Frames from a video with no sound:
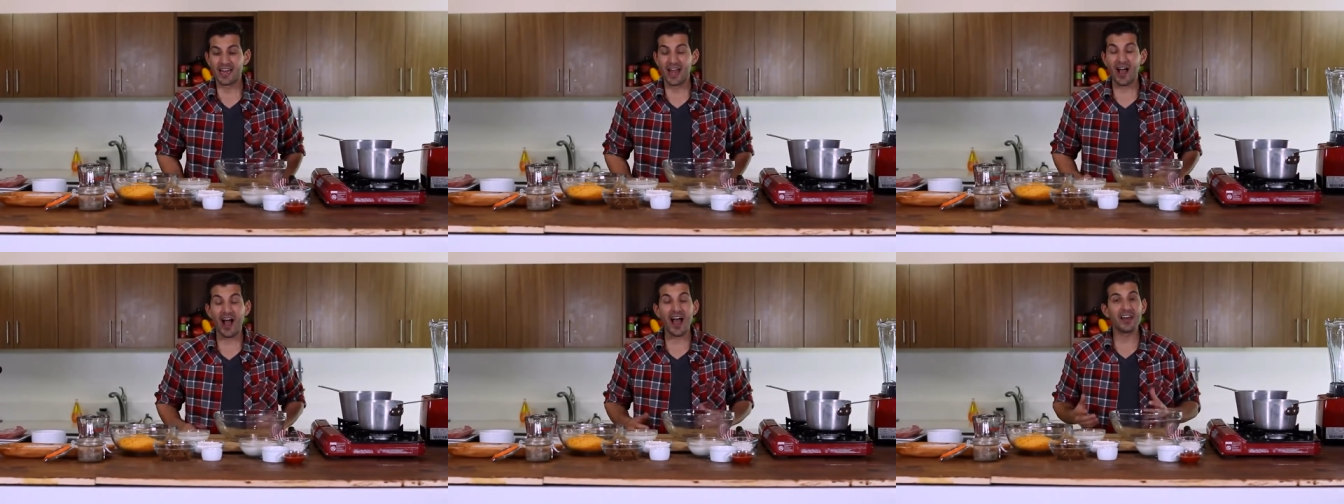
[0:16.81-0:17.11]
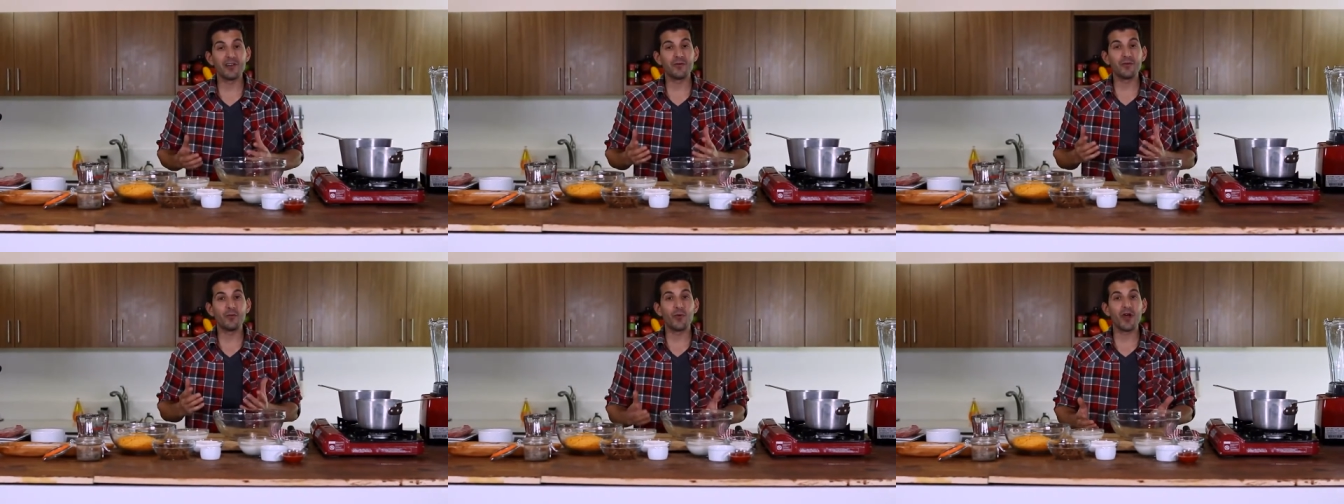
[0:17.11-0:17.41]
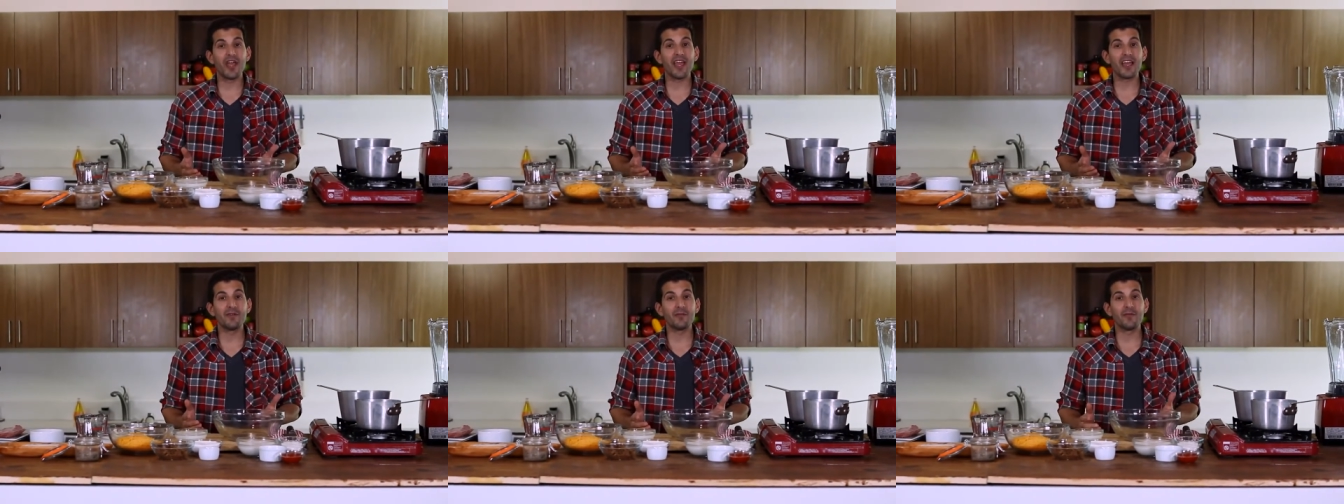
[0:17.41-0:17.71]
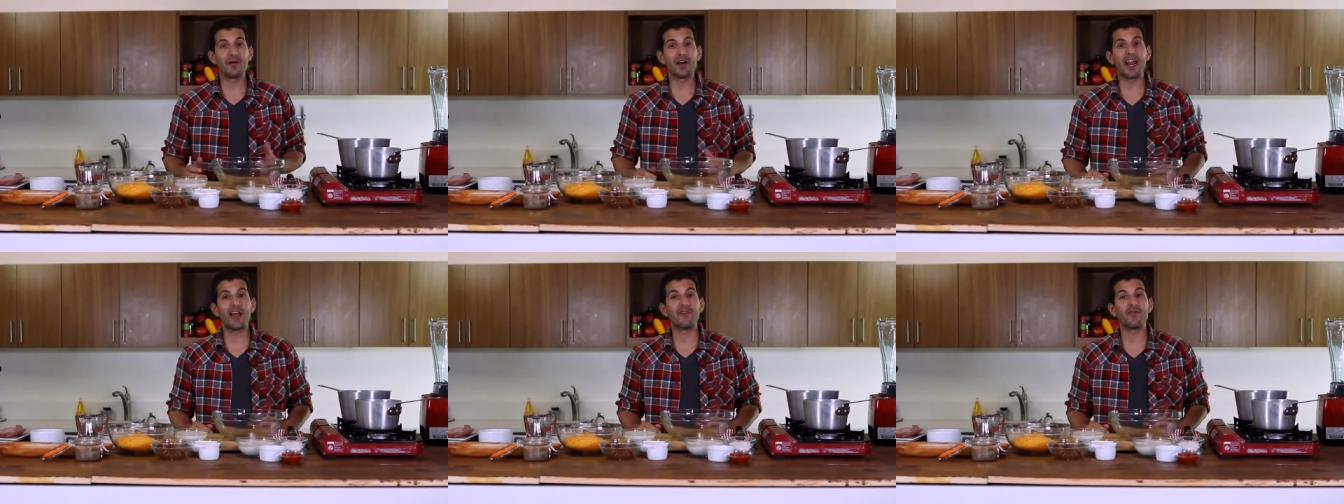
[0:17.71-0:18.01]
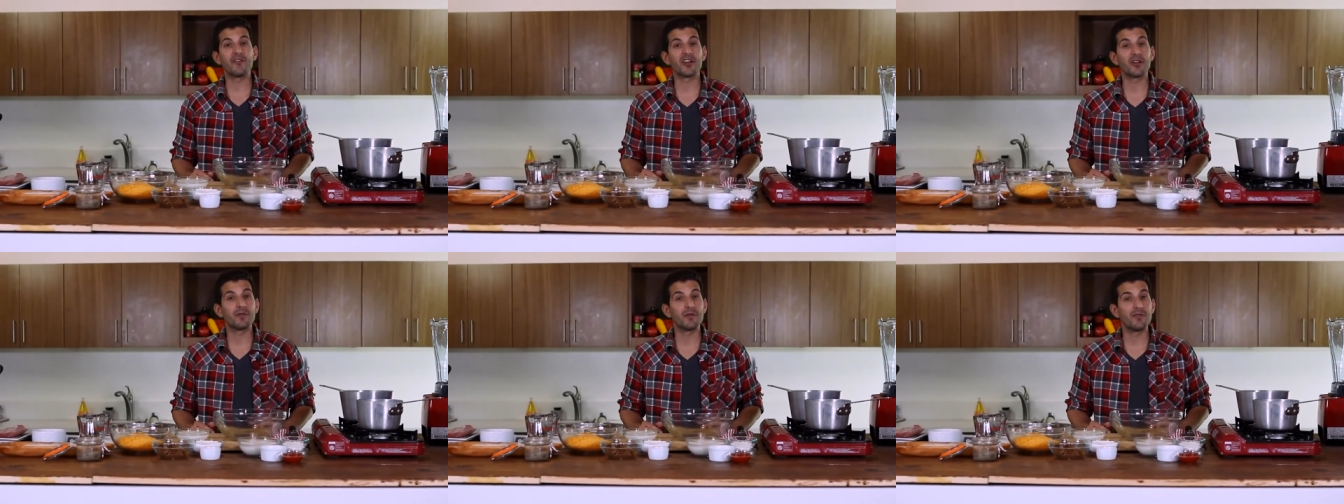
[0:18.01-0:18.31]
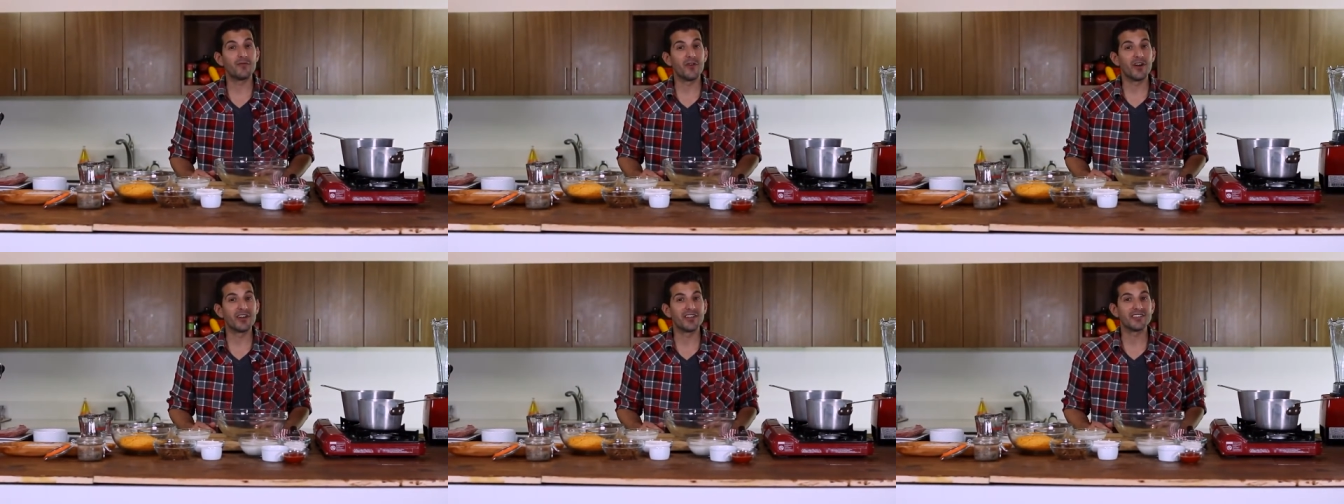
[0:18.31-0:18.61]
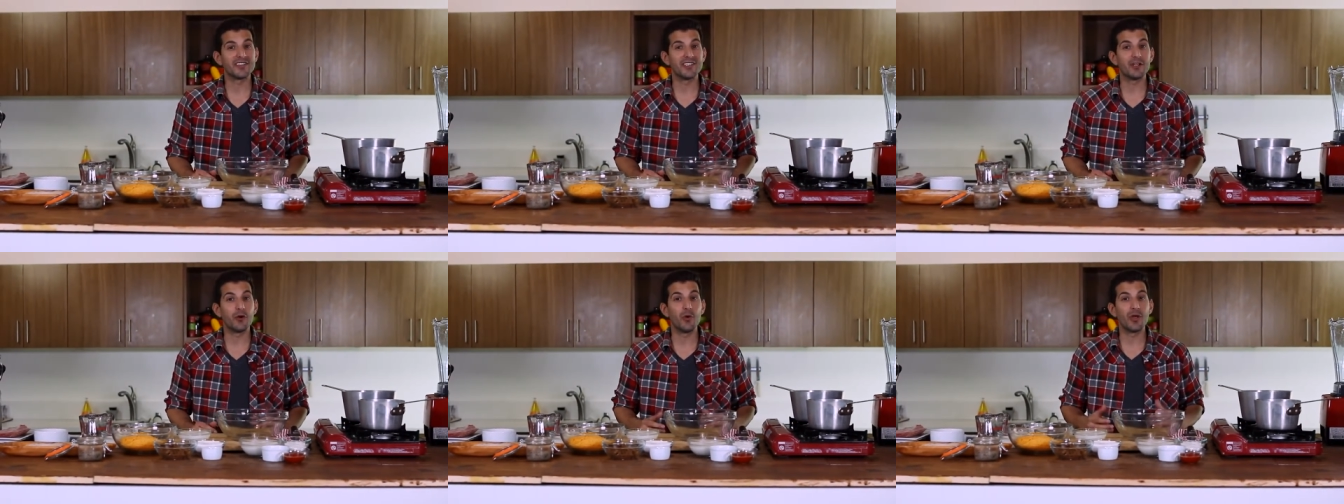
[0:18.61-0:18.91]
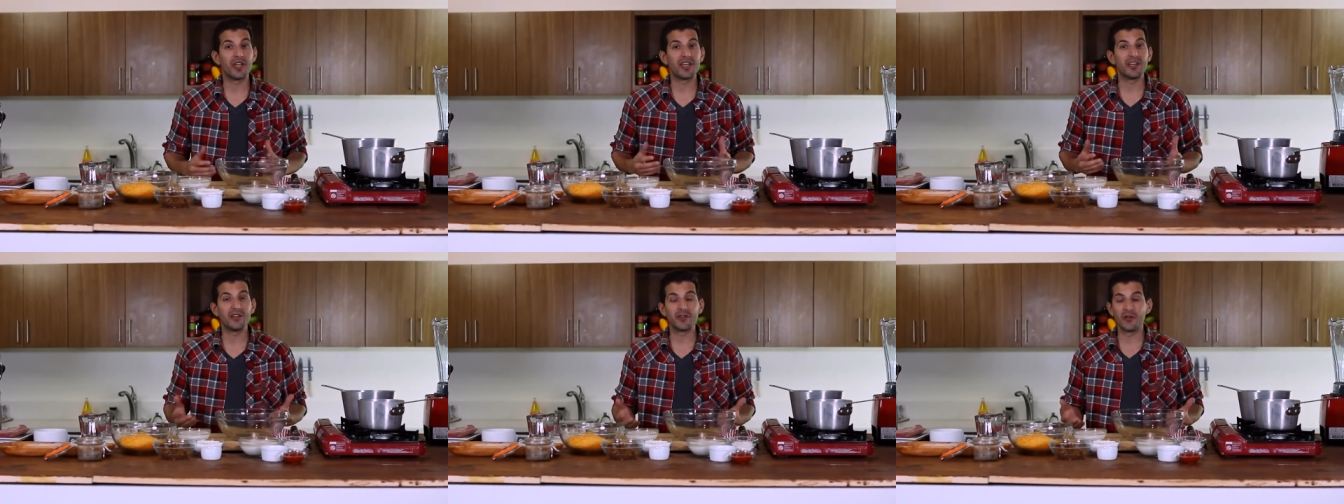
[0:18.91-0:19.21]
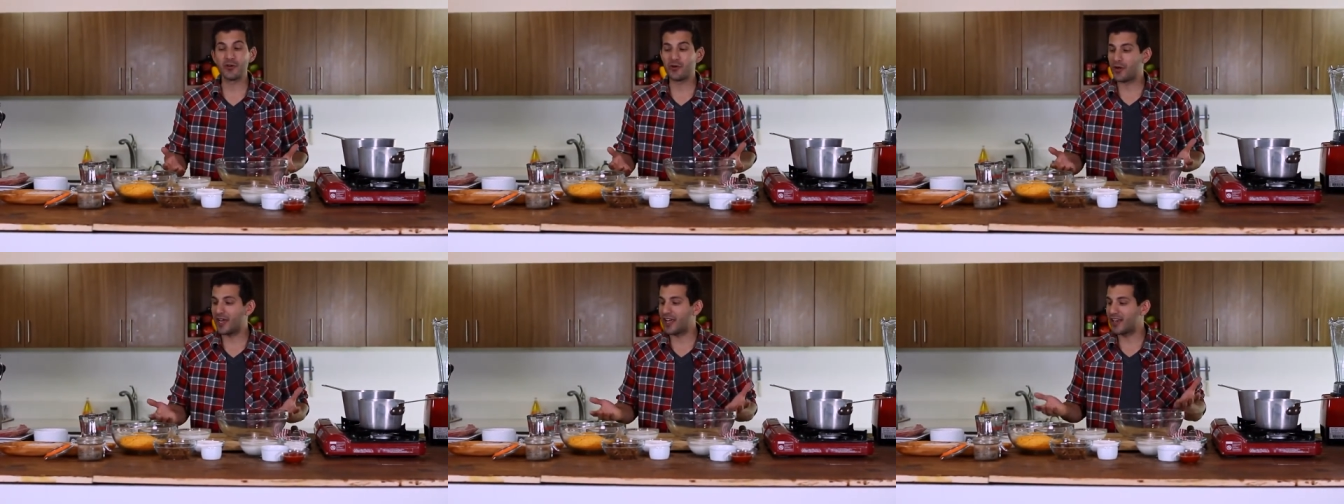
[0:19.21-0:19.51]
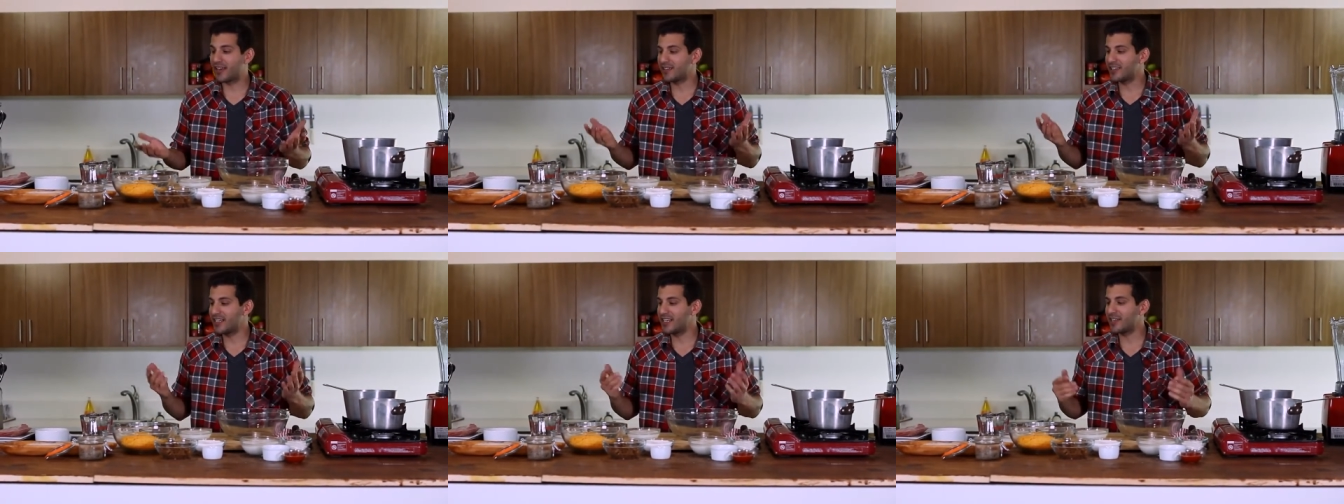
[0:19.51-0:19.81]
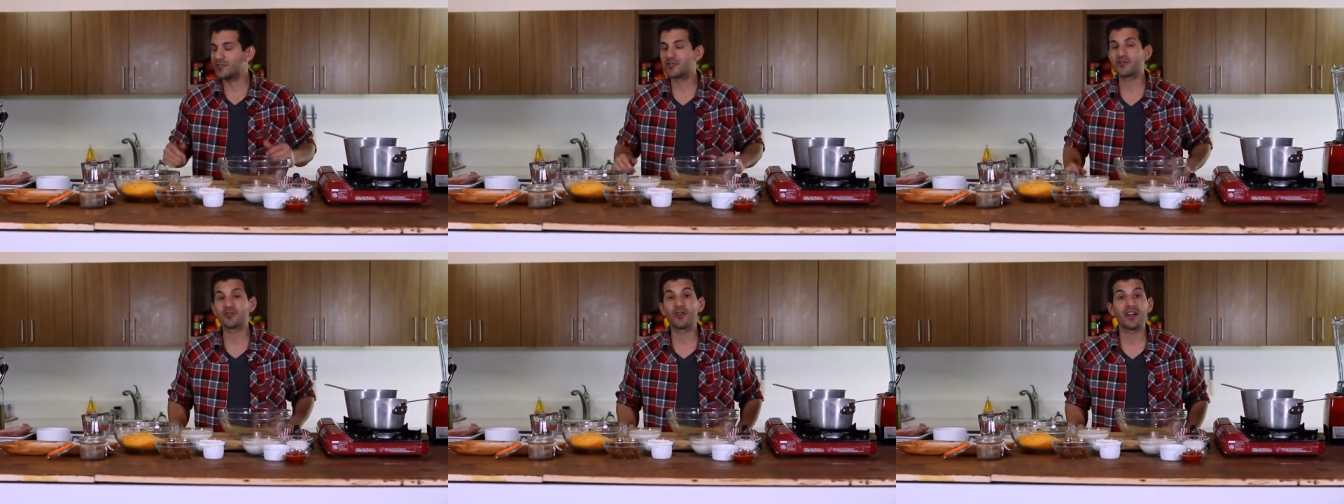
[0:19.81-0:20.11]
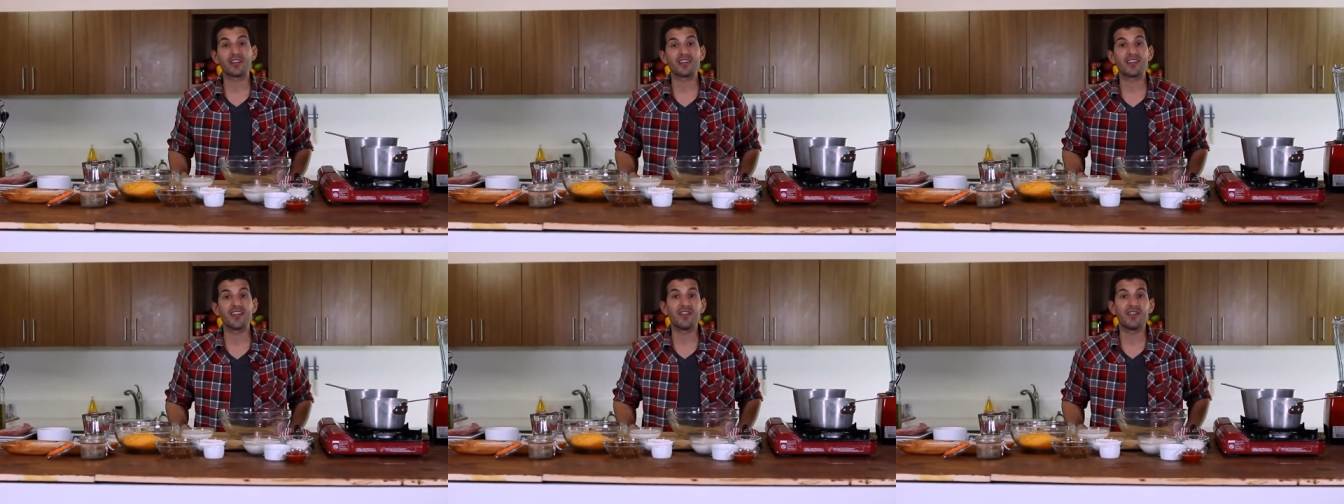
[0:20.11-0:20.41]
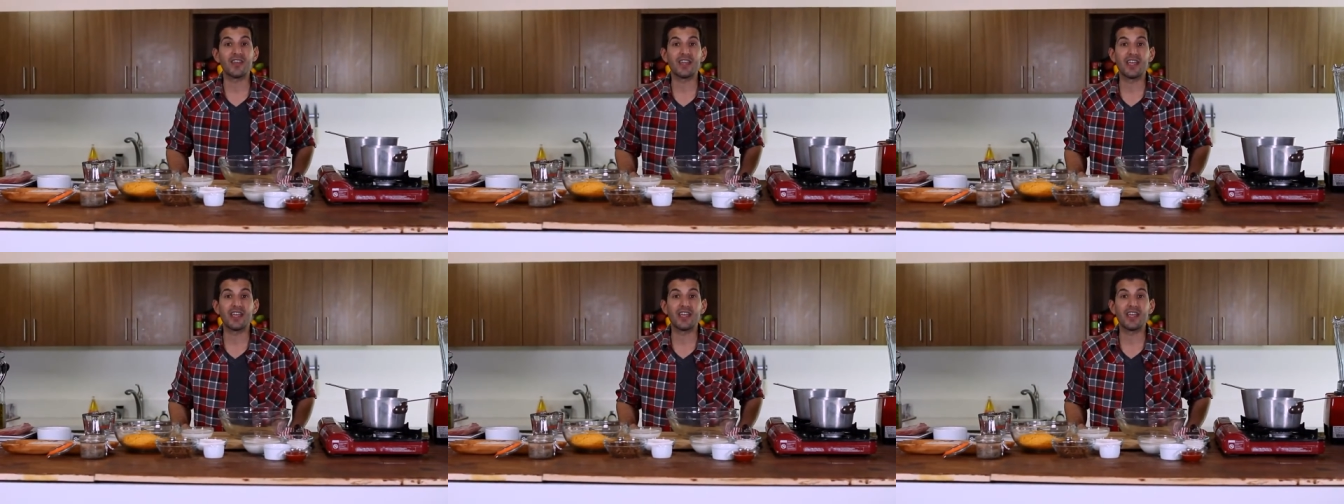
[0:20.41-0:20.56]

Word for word: Now I didn't win, but I figured it'd be fun to see what we can do and deconstruct